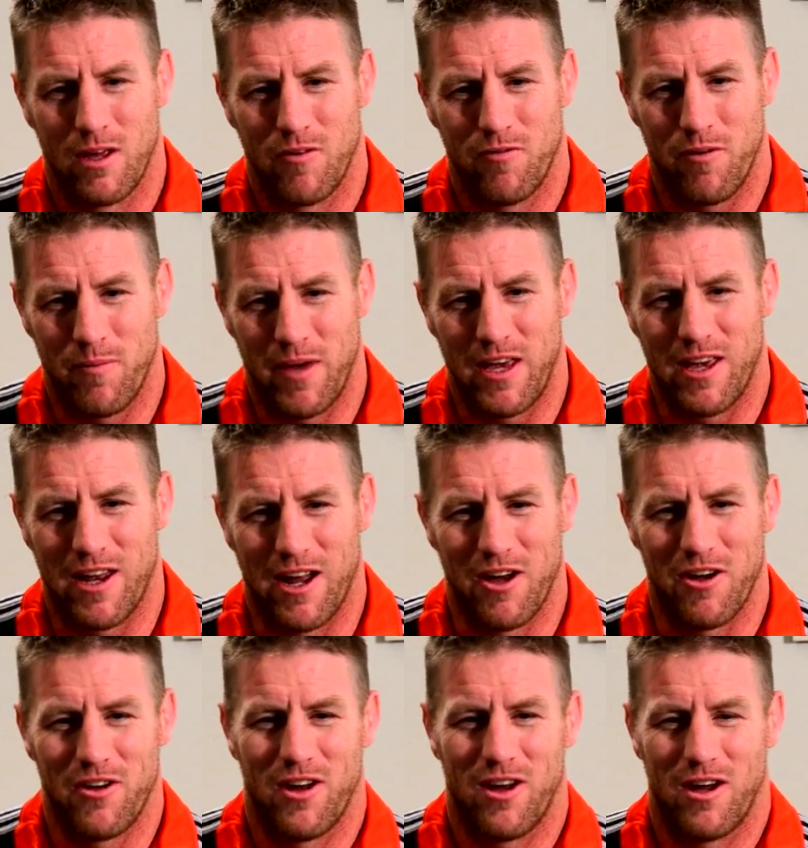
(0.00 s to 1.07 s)
For me,
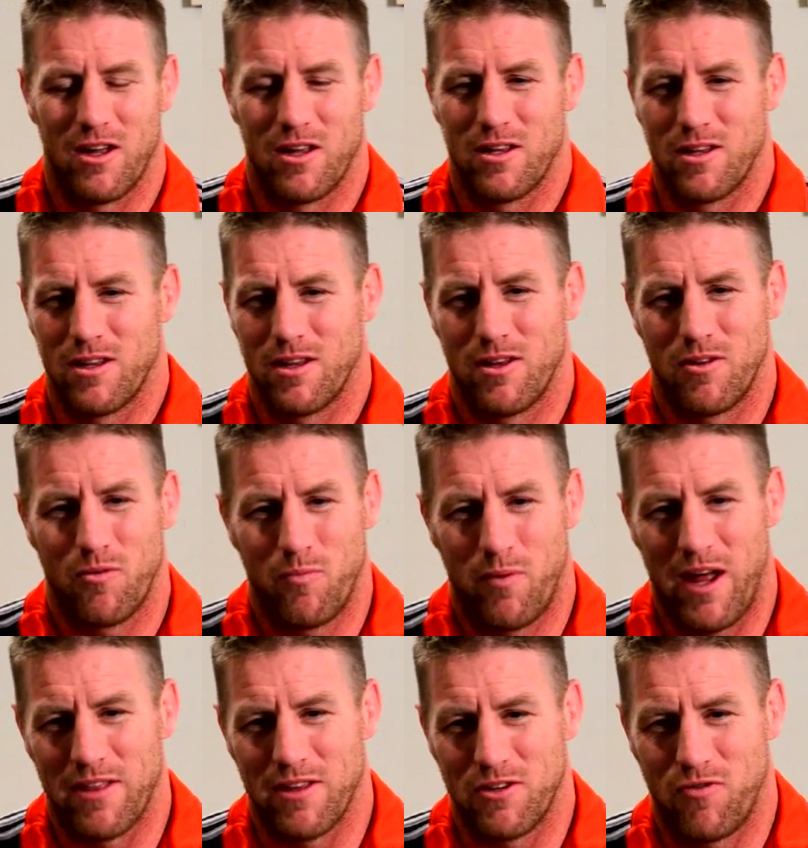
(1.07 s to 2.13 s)

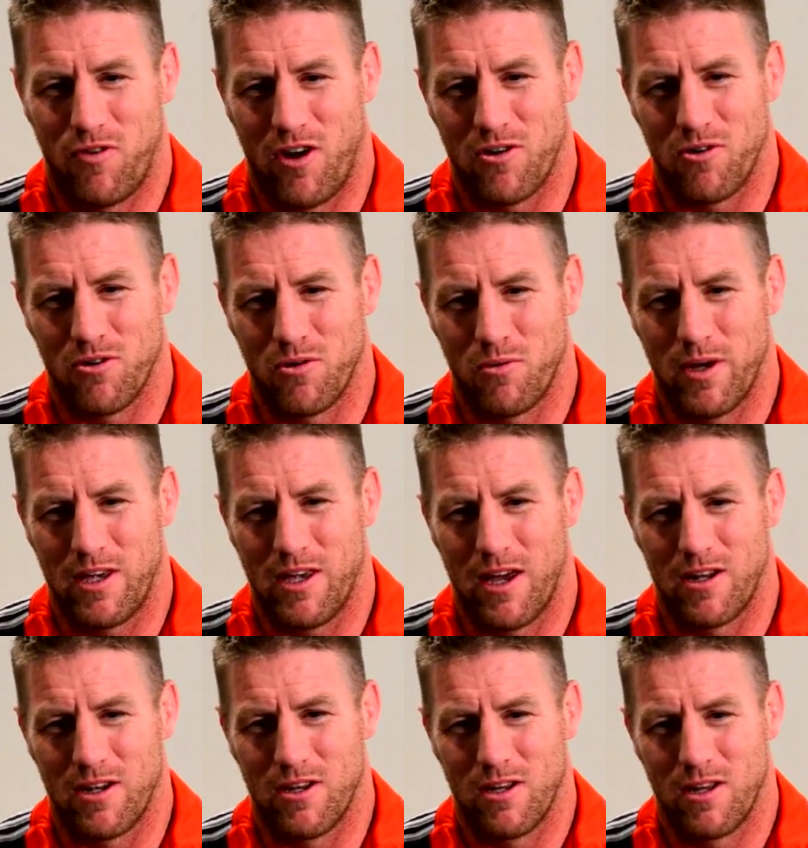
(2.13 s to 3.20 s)
playing this final on the
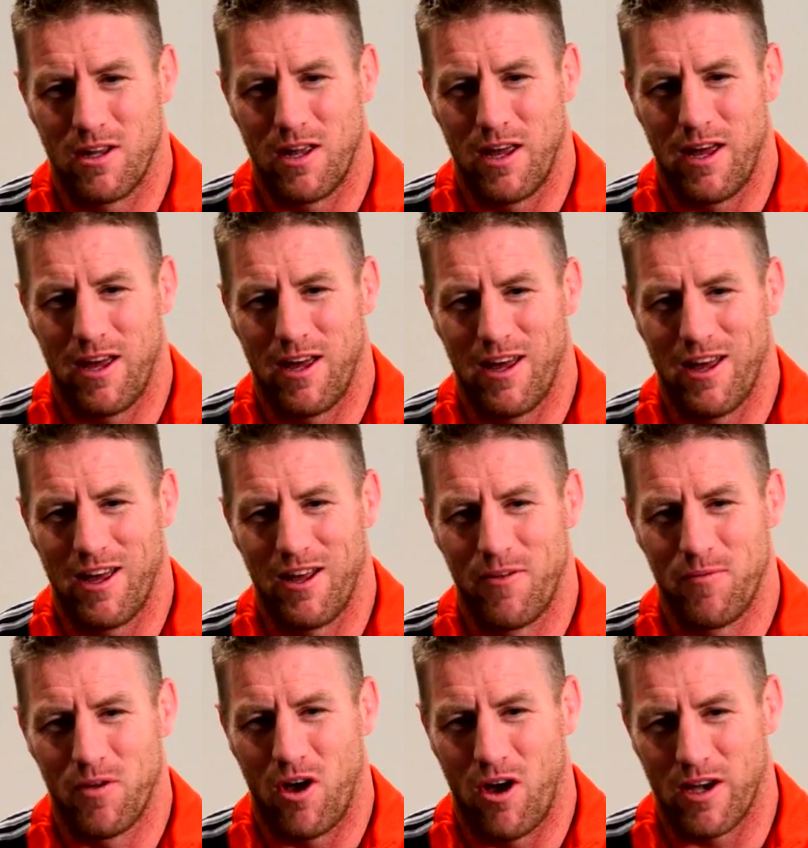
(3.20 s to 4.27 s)
weekend,
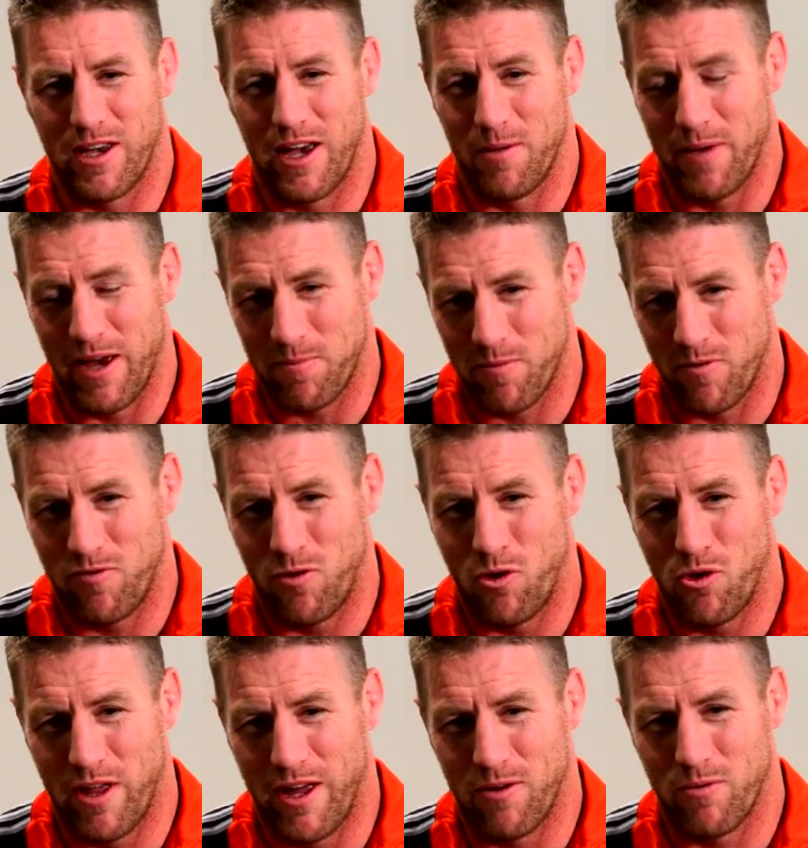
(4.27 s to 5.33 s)
I go back
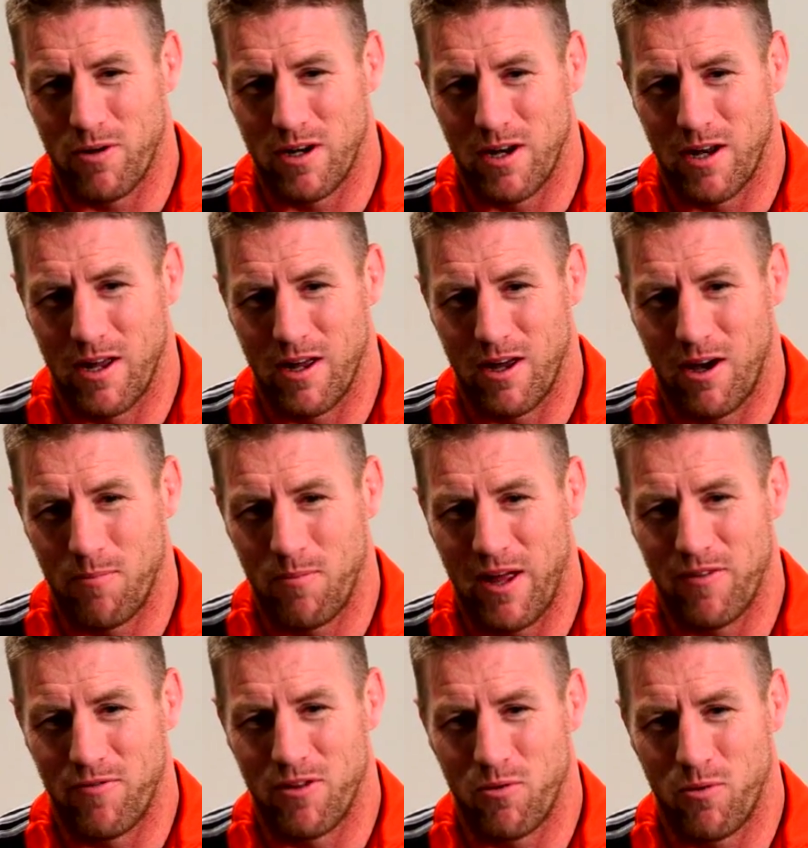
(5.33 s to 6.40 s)
before that when I
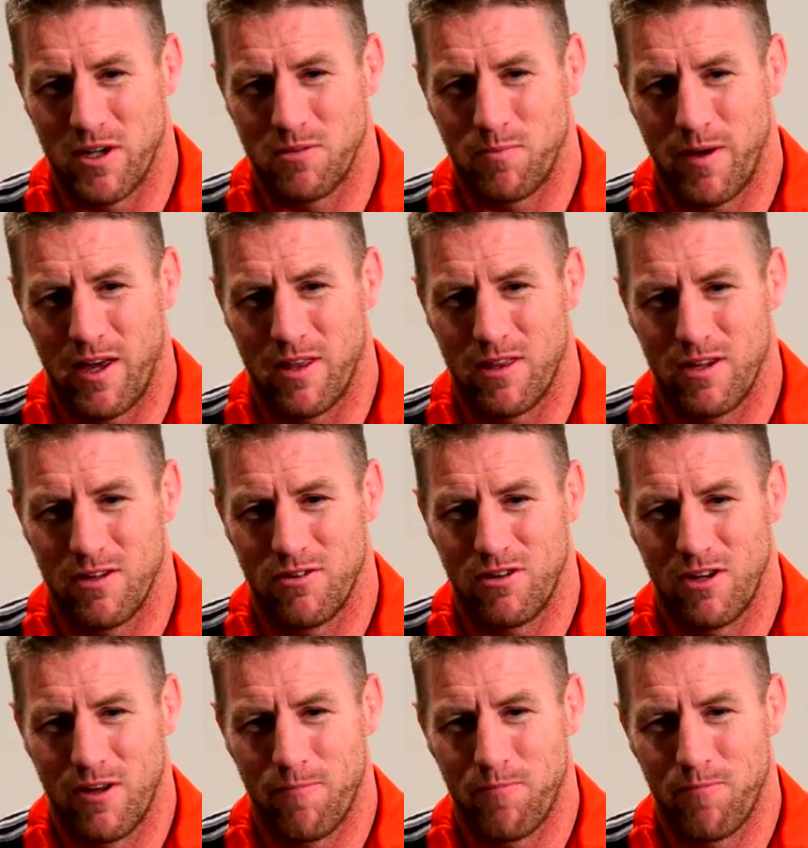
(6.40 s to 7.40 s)
played for the West Panthers.